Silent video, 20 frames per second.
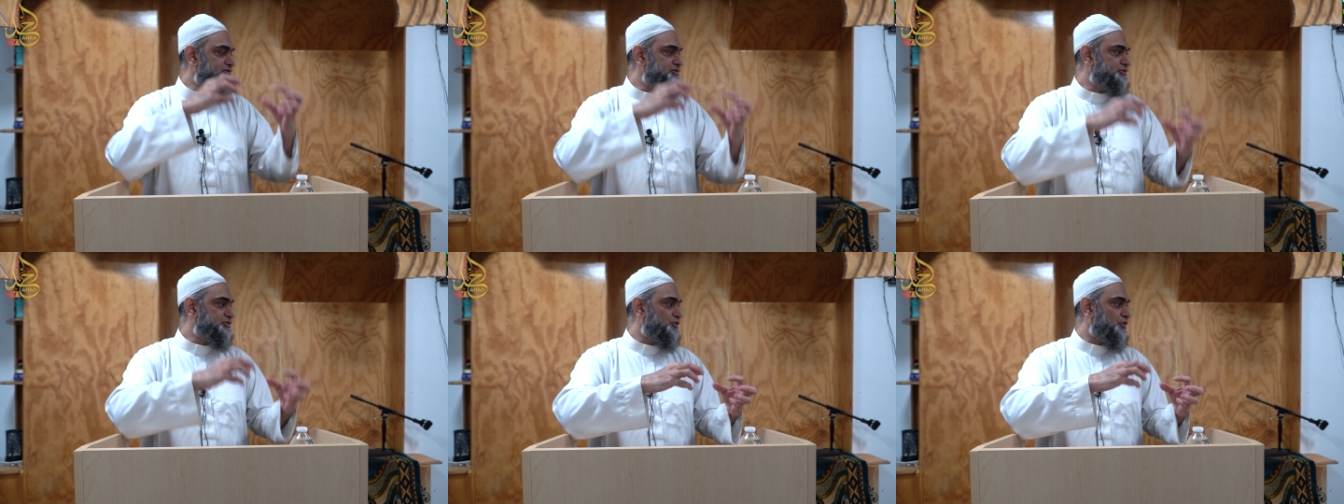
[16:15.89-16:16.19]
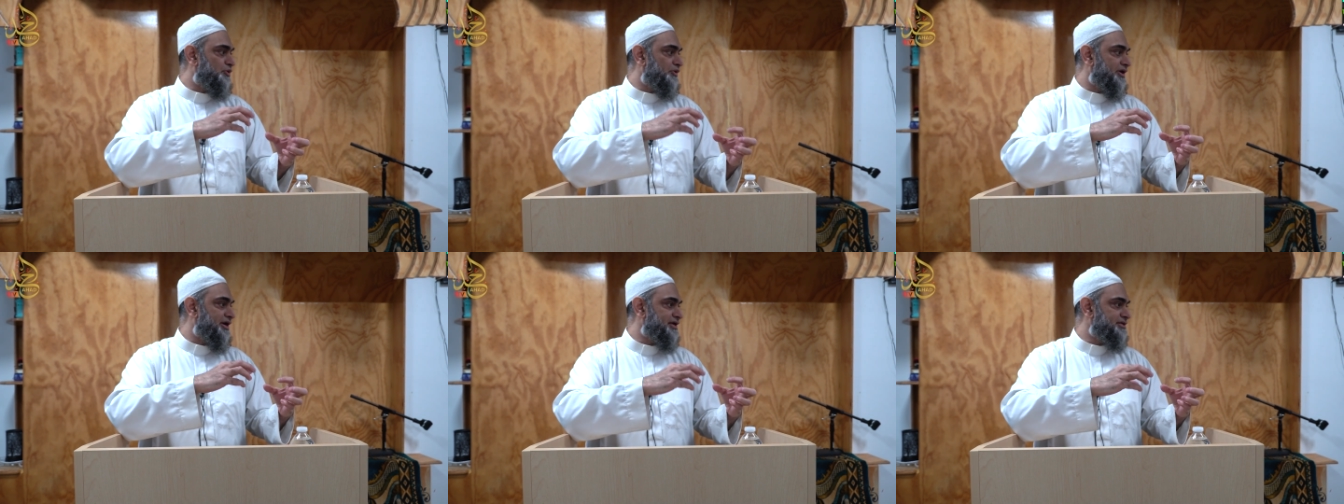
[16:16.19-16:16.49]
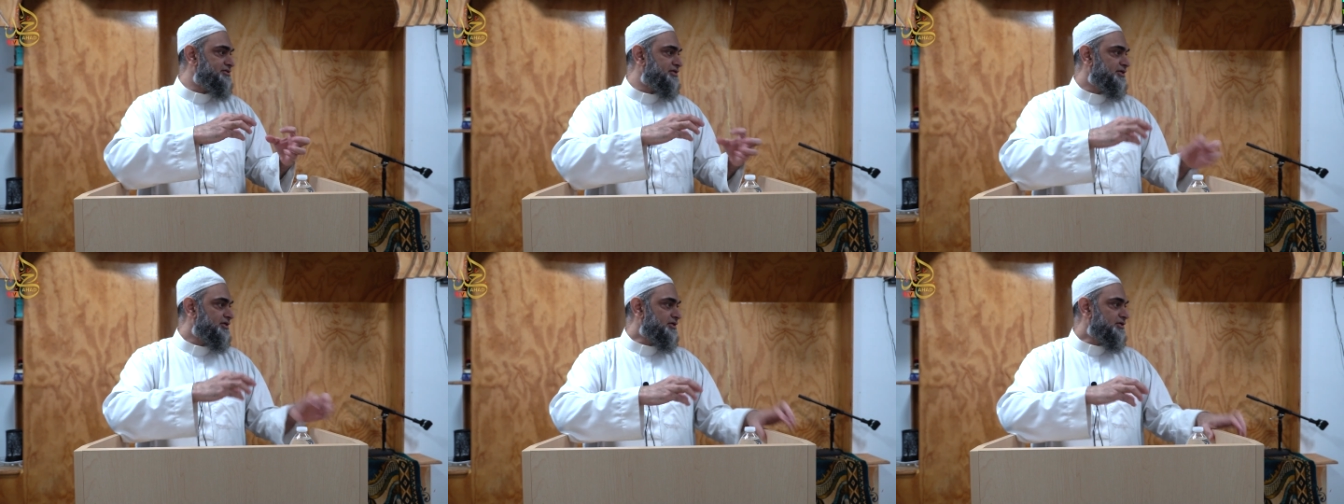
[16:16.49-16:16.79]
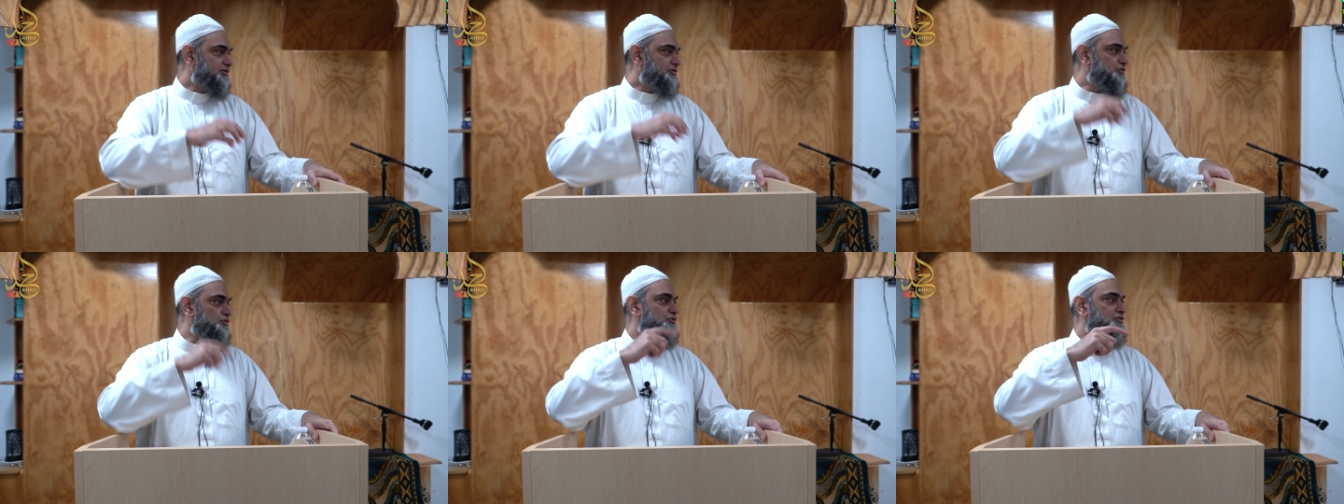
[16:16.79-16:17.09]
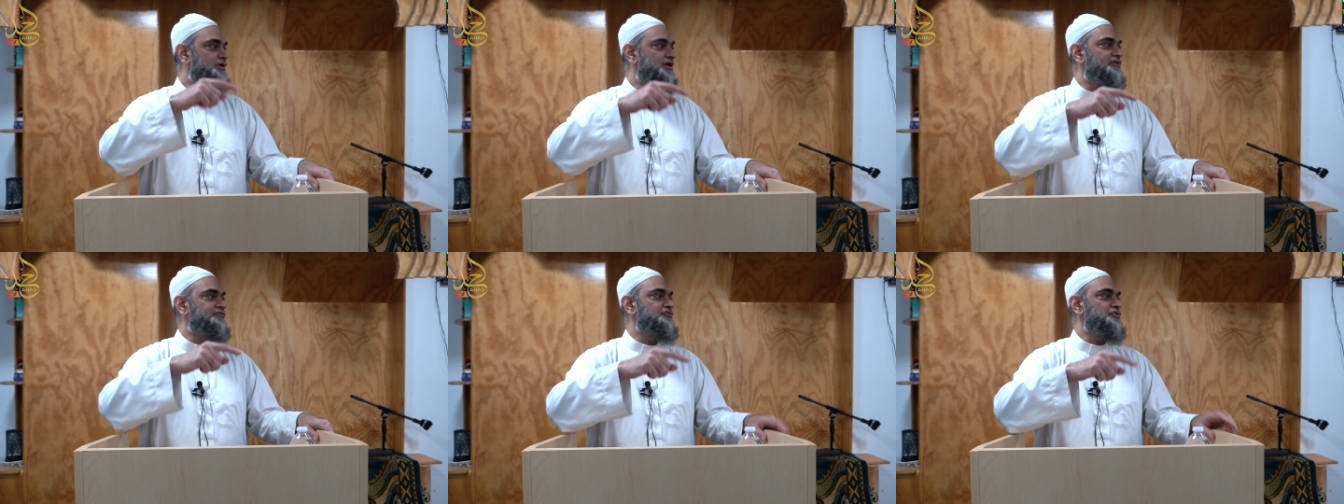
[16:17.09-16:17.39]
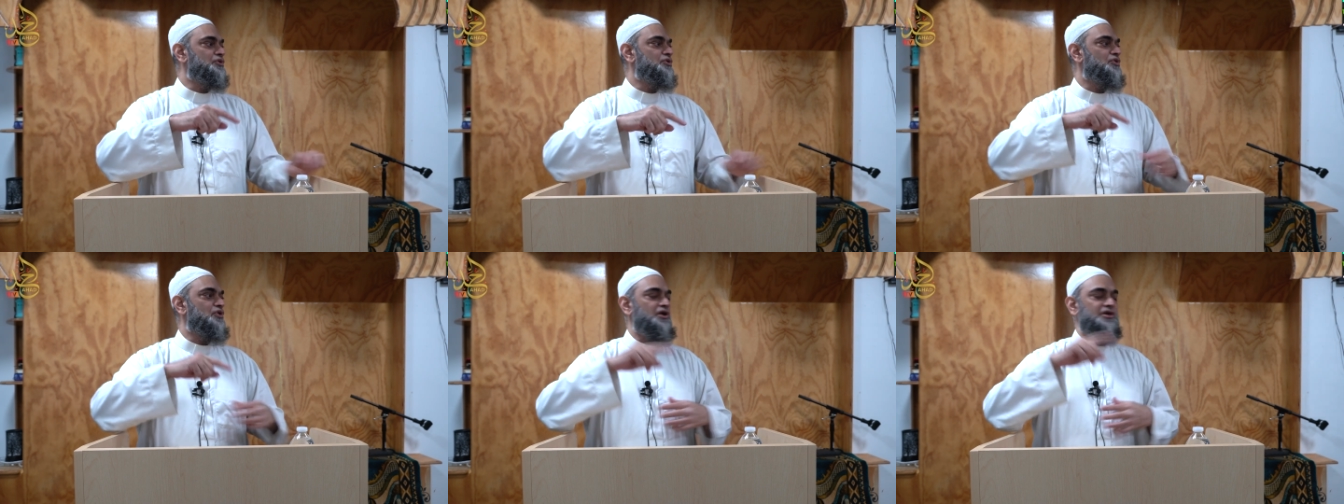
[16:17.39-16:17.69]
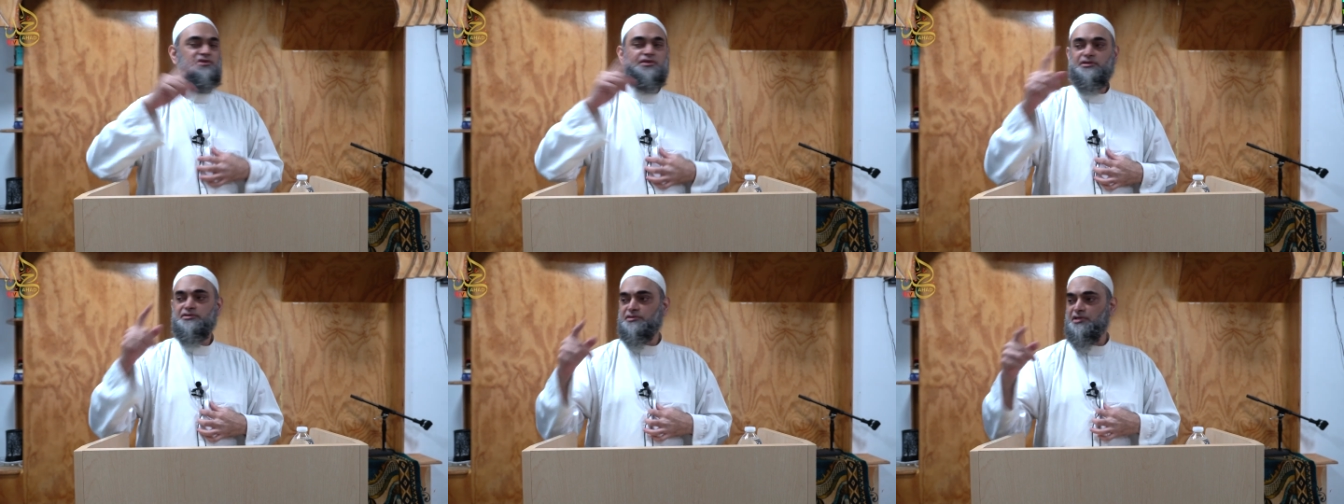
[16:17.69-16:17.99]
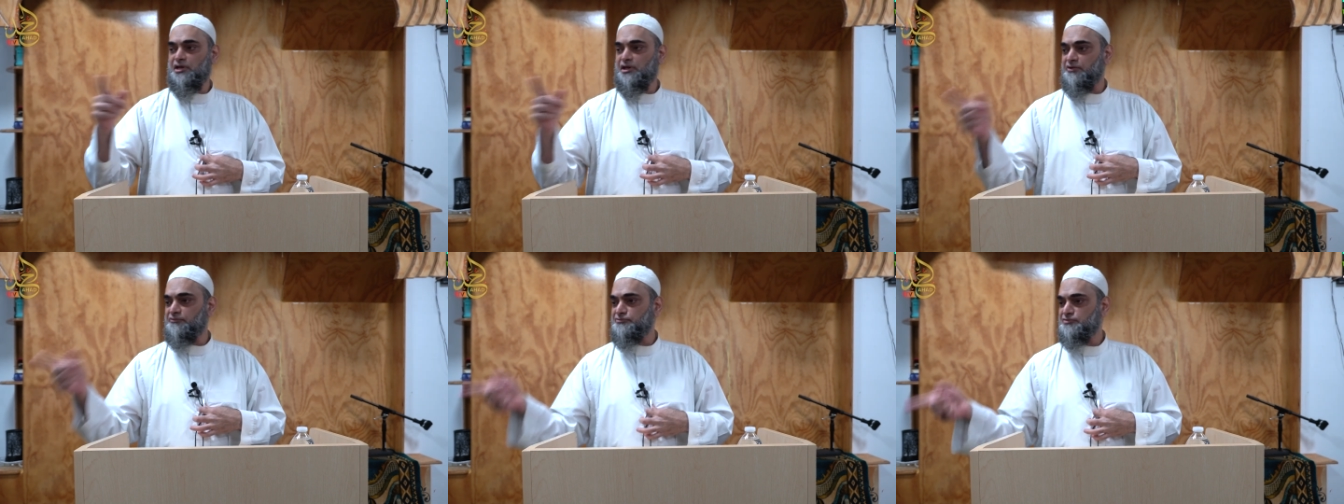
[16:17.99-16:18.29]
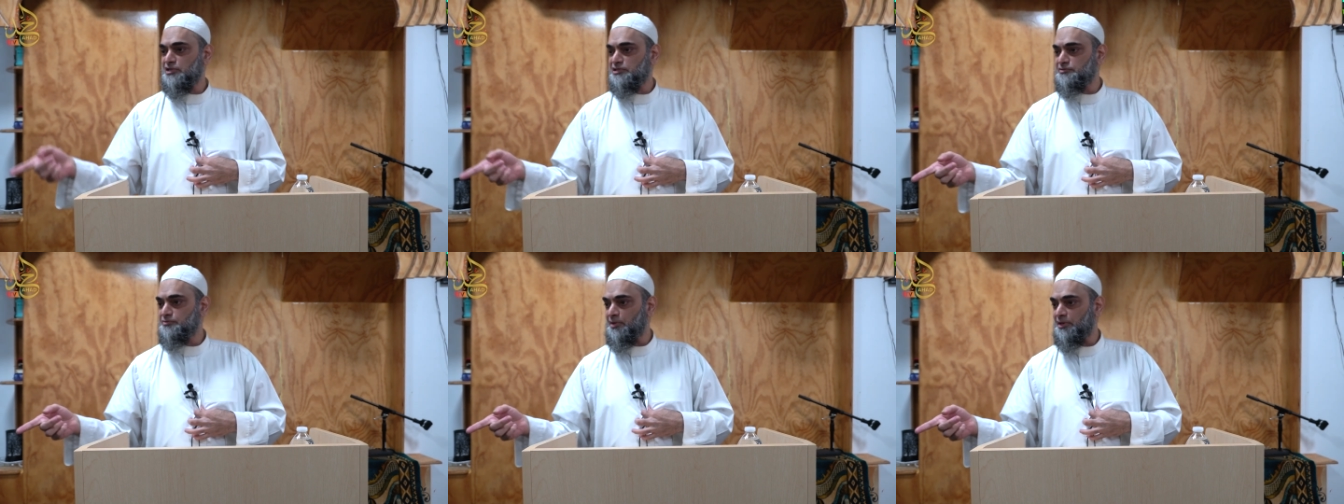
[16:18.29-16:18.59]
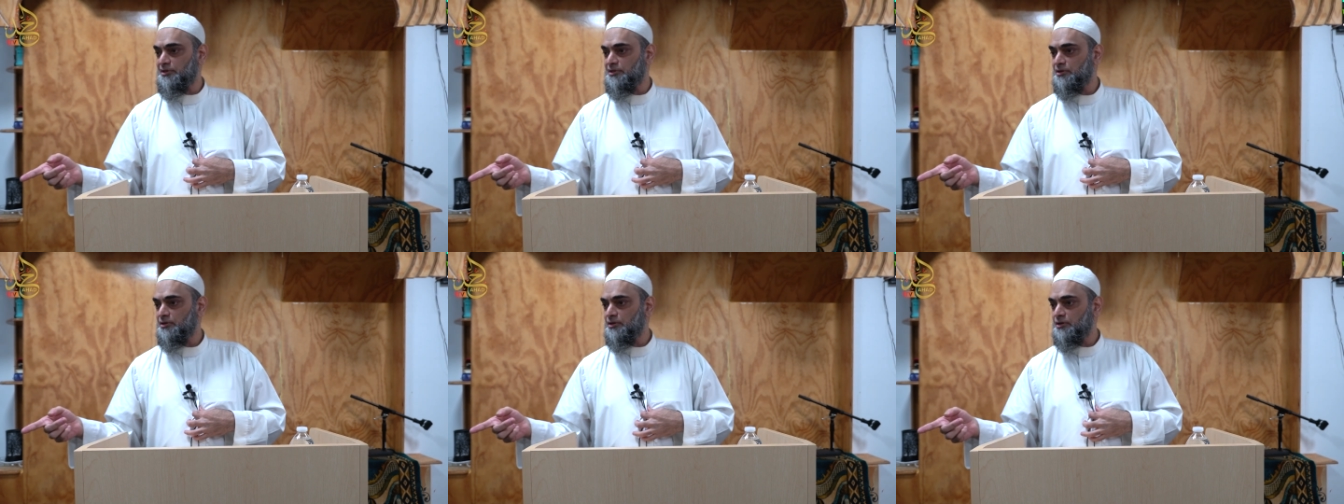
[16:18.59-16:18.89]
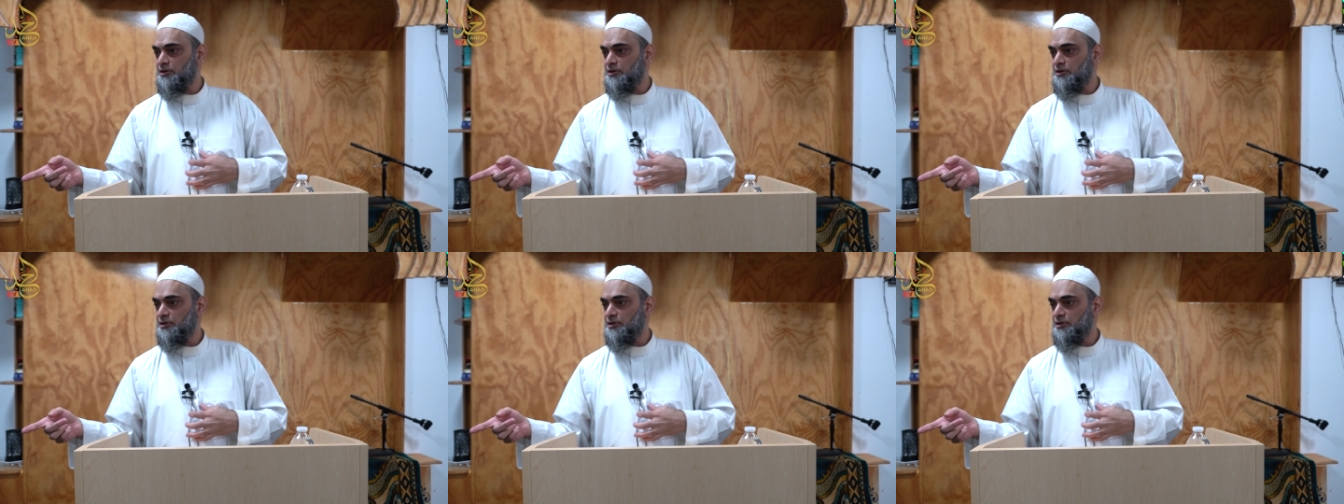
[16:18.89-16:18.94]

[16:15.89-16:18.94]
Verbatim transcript: storage to give you on the day of judgment.